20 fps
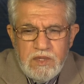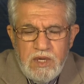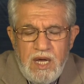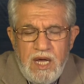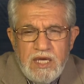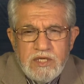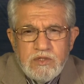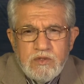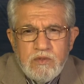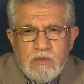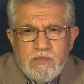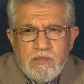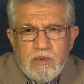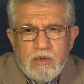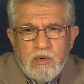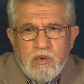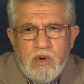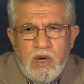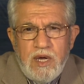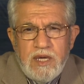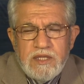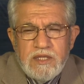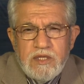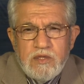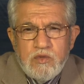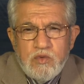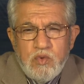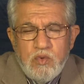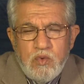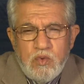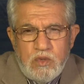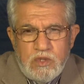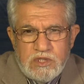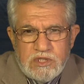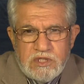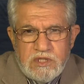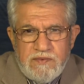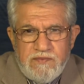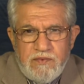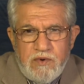has to provide the
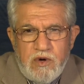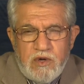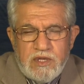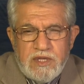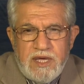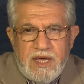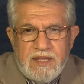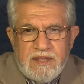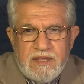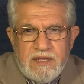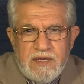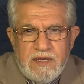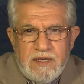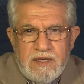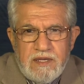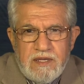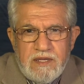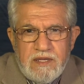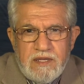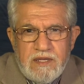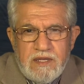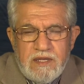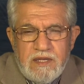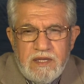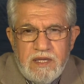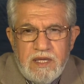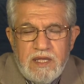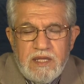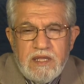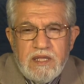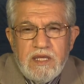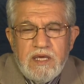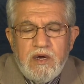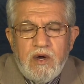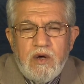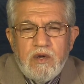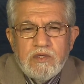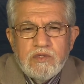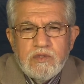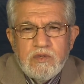tools for that, and they
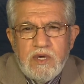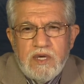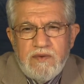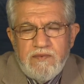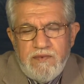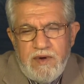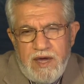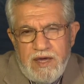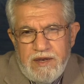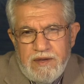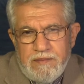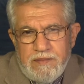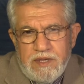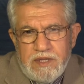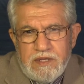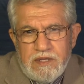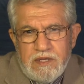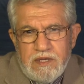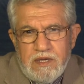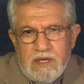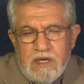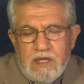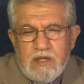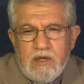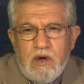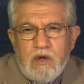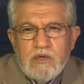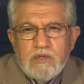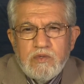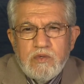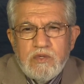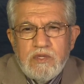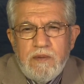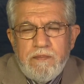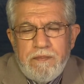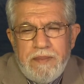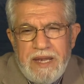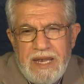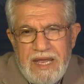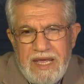also environment, and also the
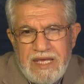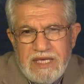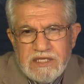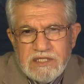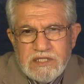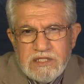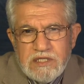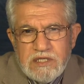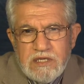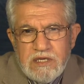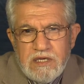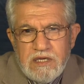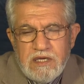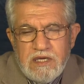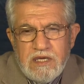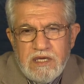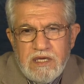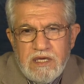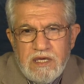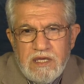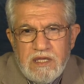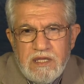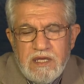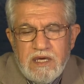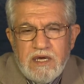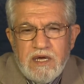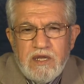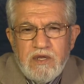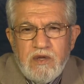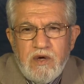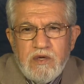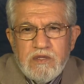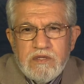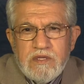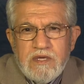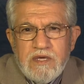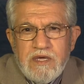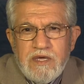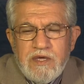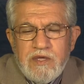place. They
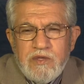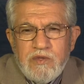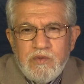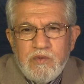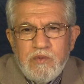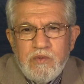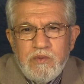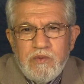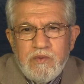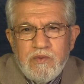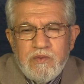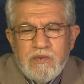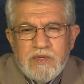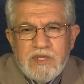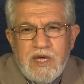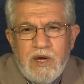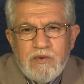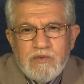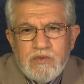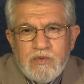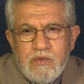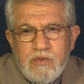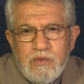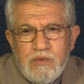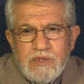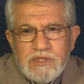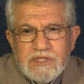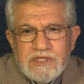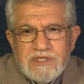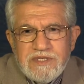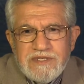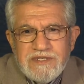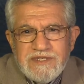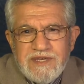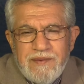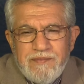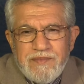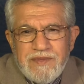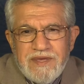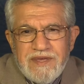cannot do without tools
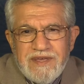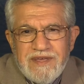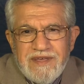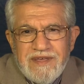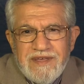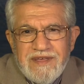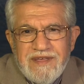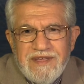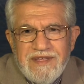something.